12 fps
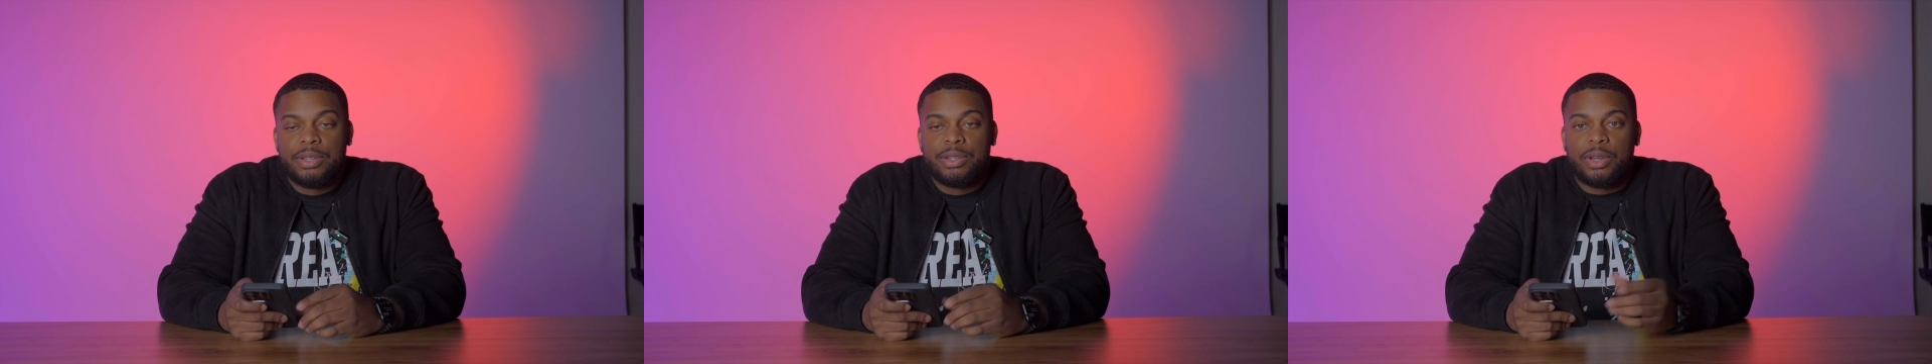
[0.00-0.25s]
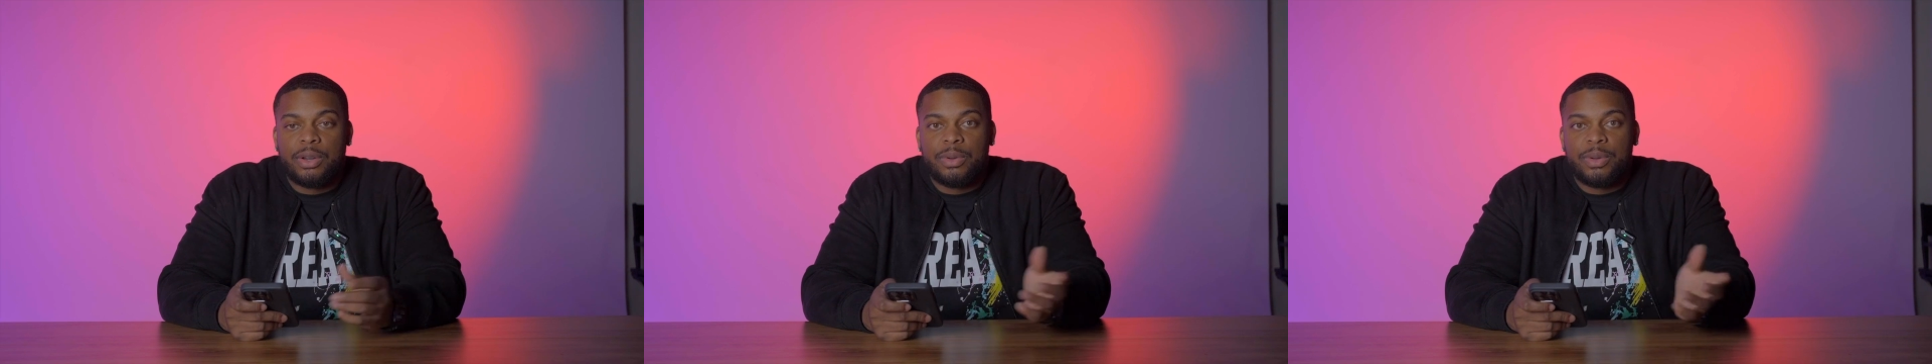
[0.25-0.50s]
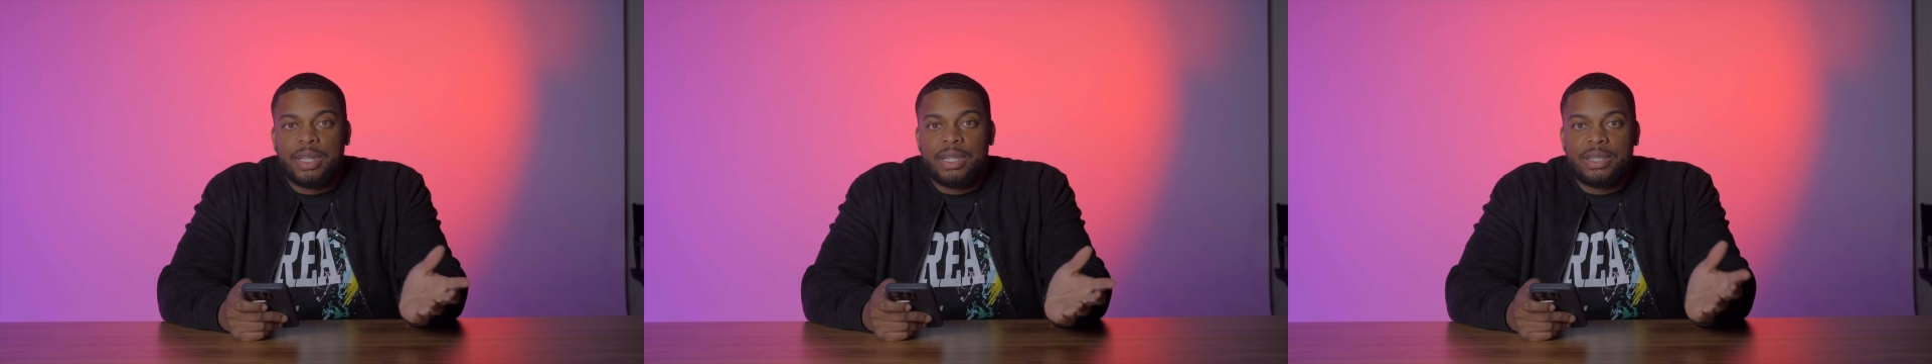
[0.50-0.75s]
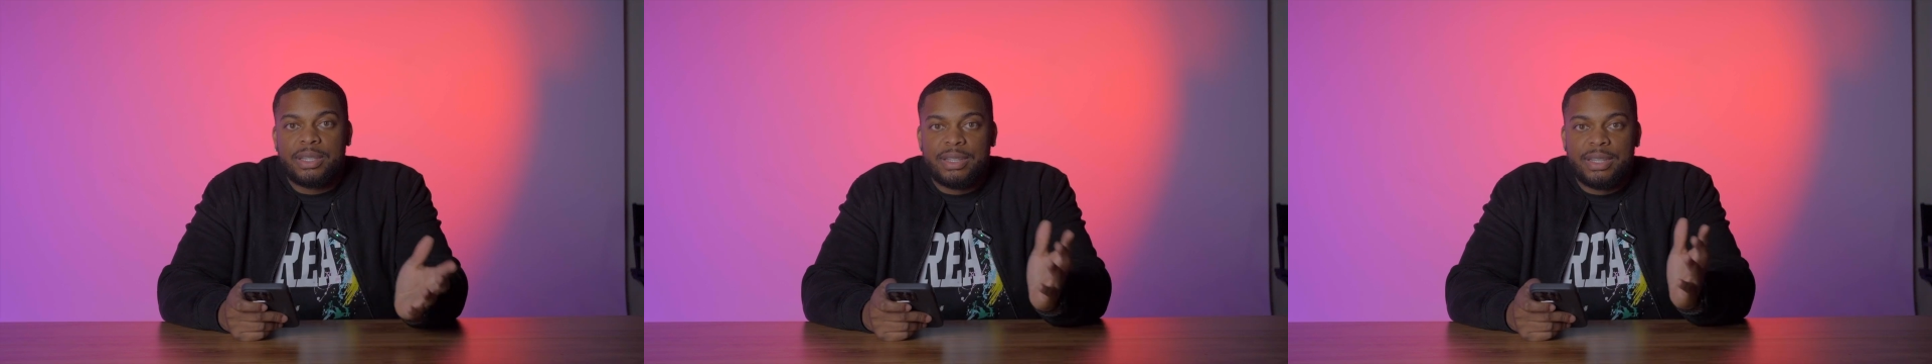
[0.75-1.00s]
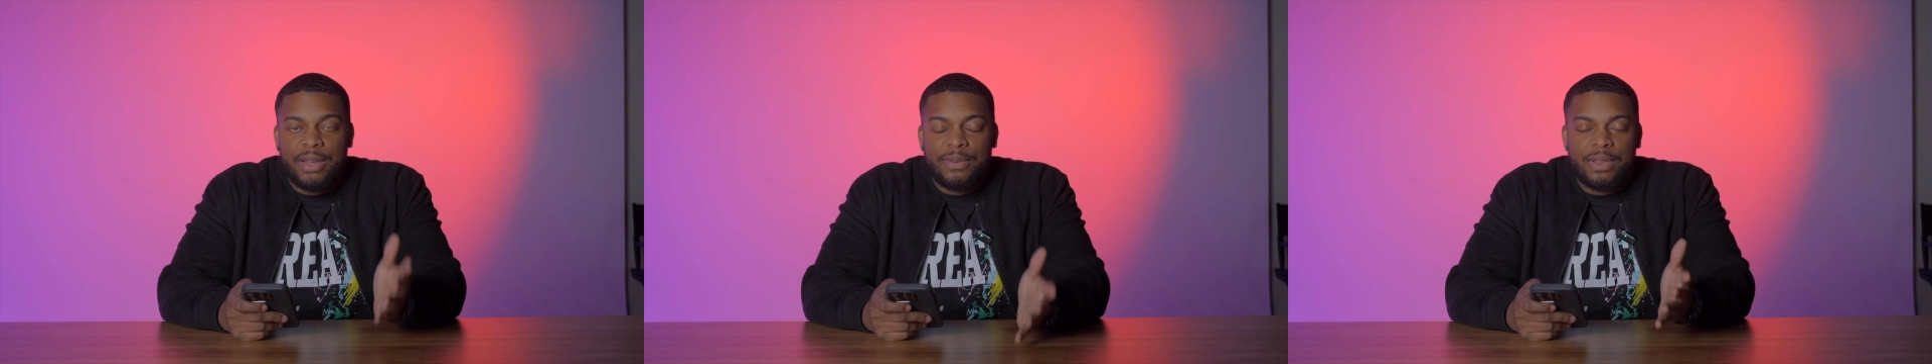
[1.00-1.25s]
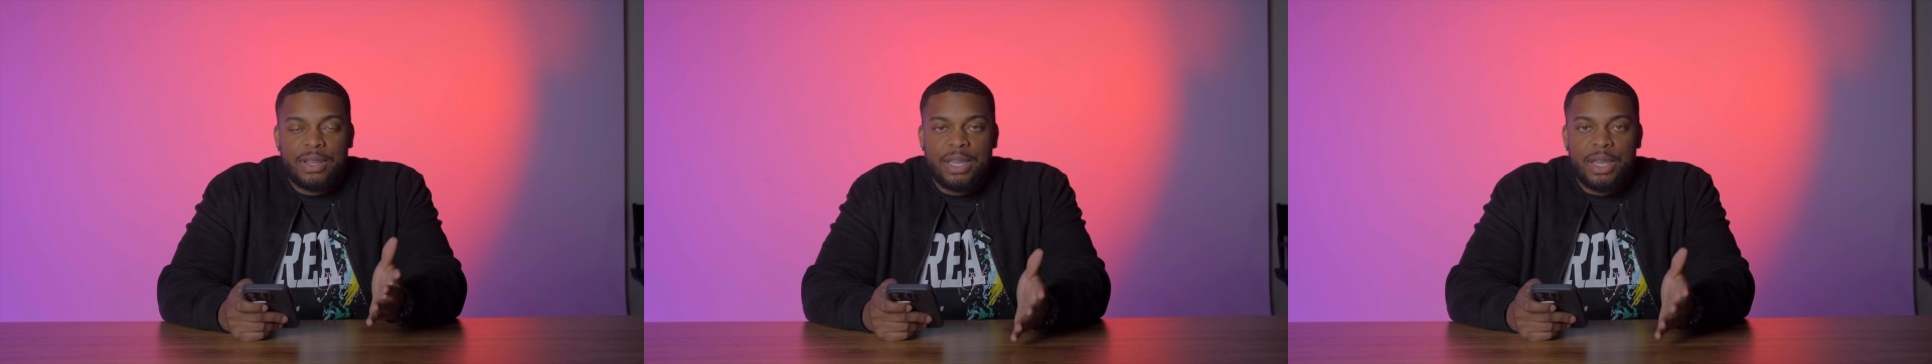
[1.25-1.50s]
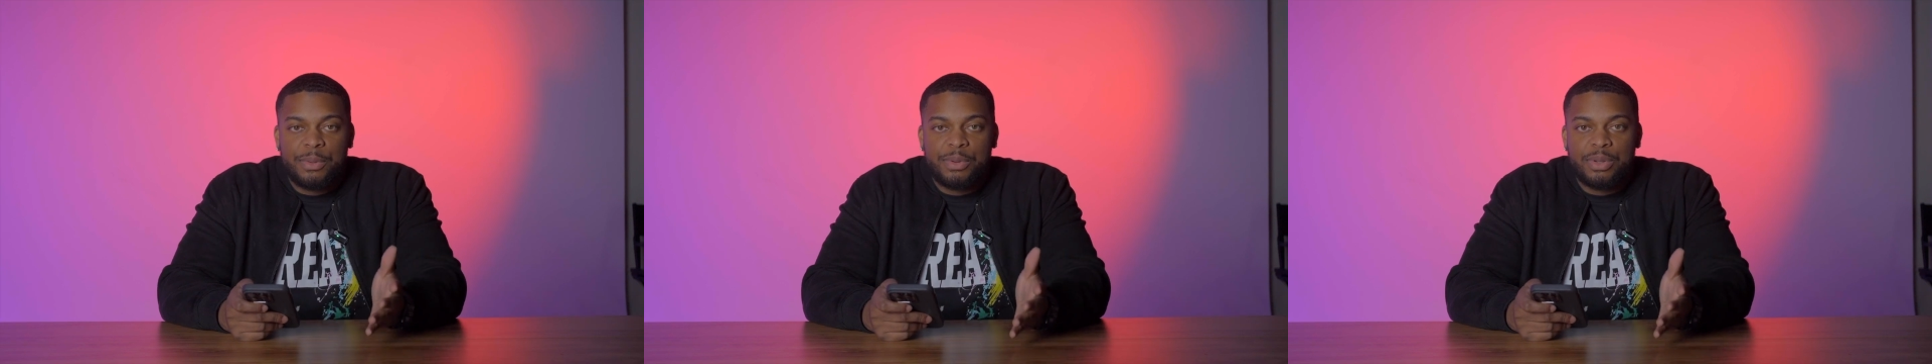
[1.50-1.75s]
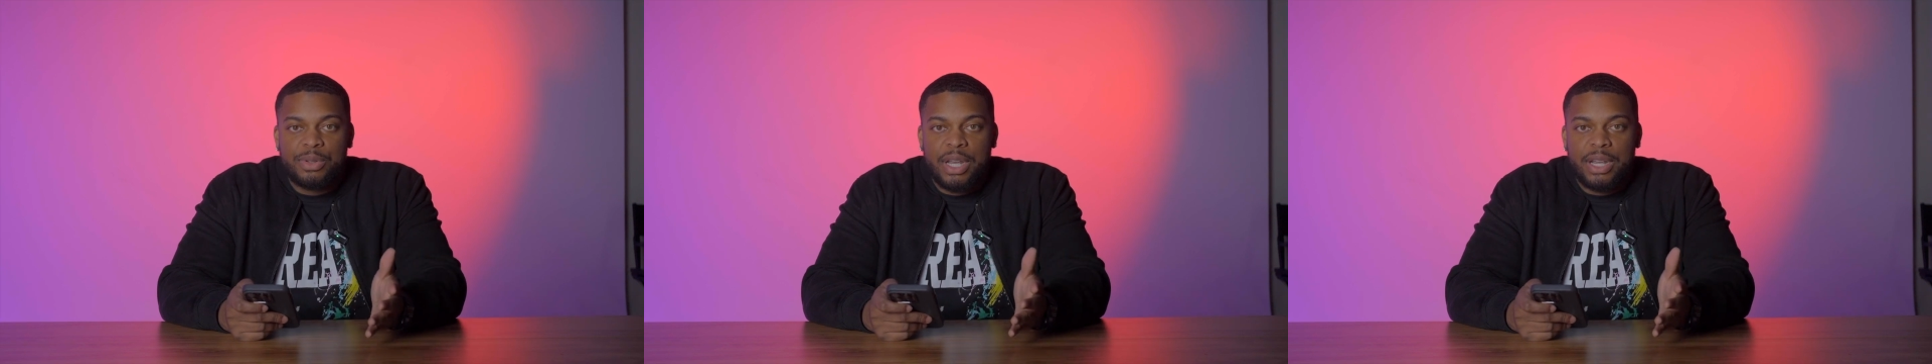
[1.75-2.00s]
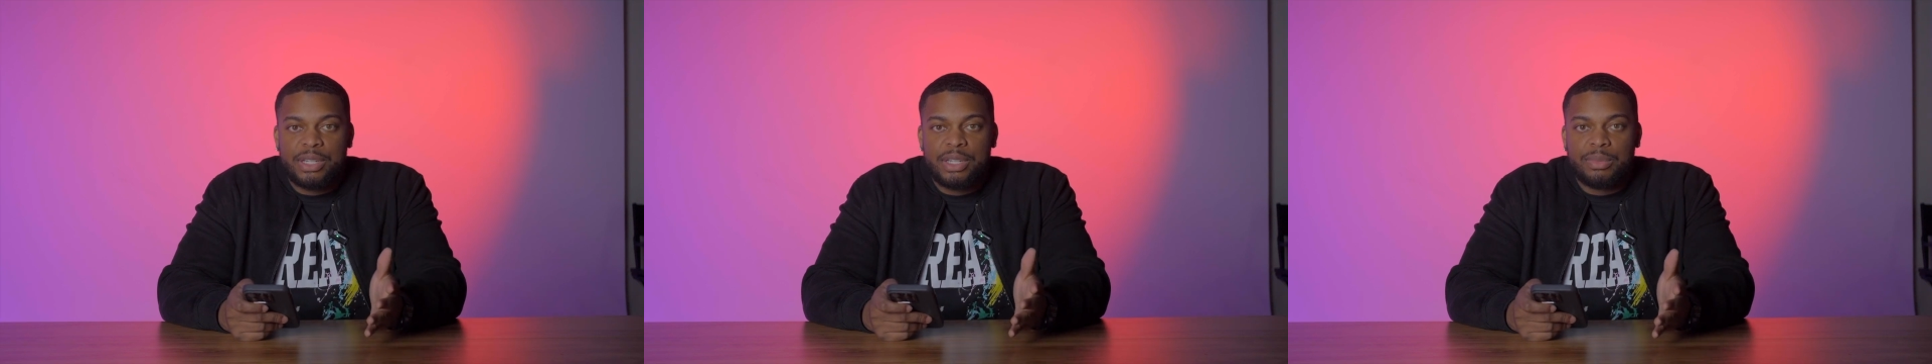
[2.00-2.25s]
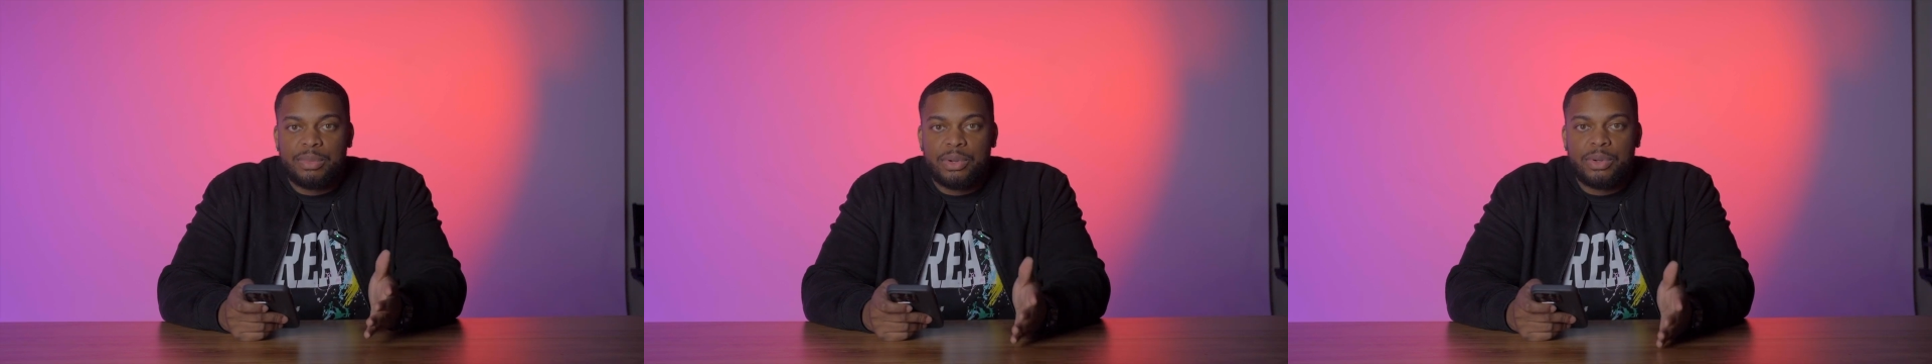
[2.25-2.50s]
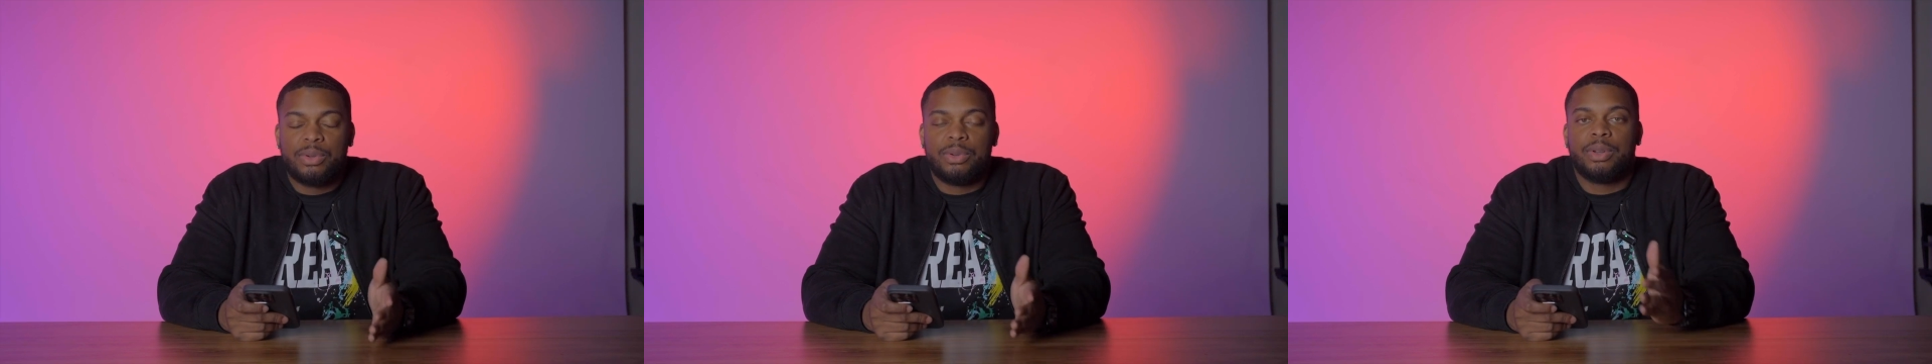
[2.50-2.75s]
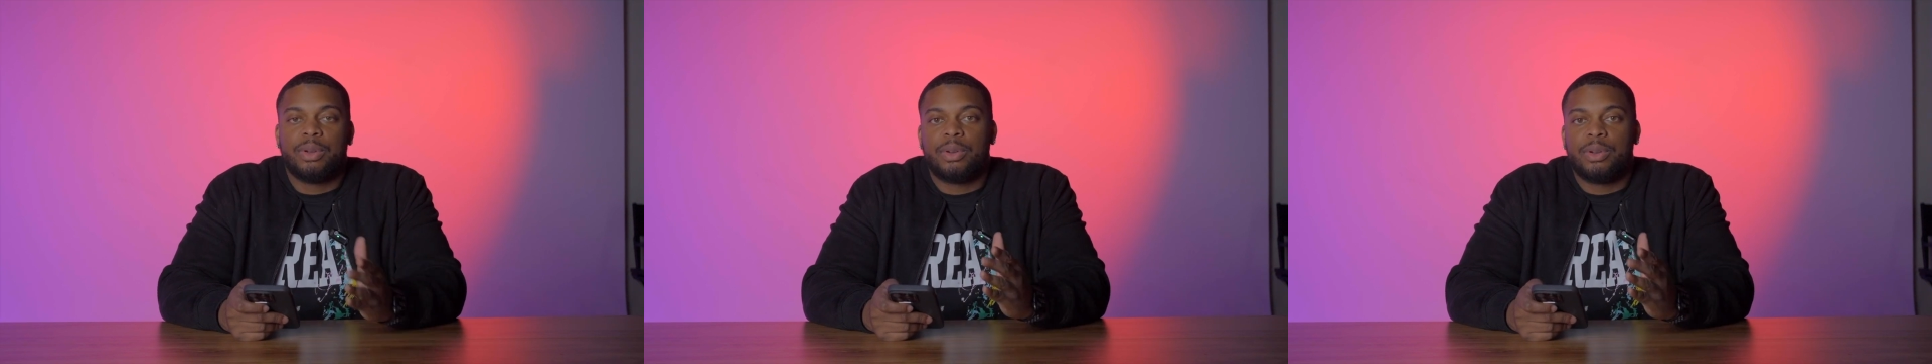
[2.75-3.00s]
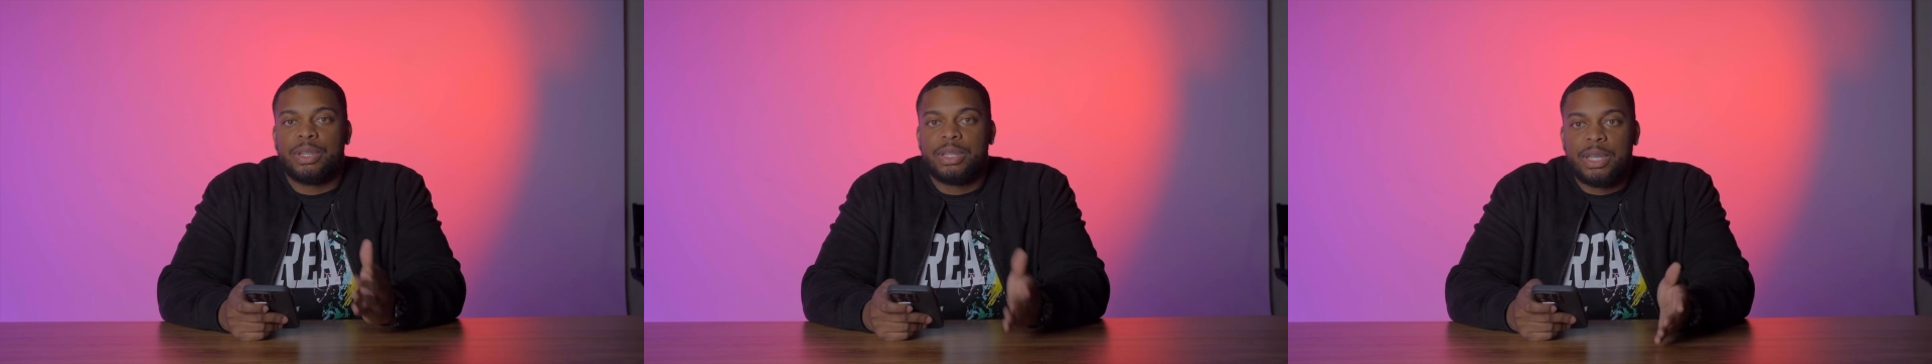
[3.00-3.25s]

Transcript: So this definitely helps you change the mood or the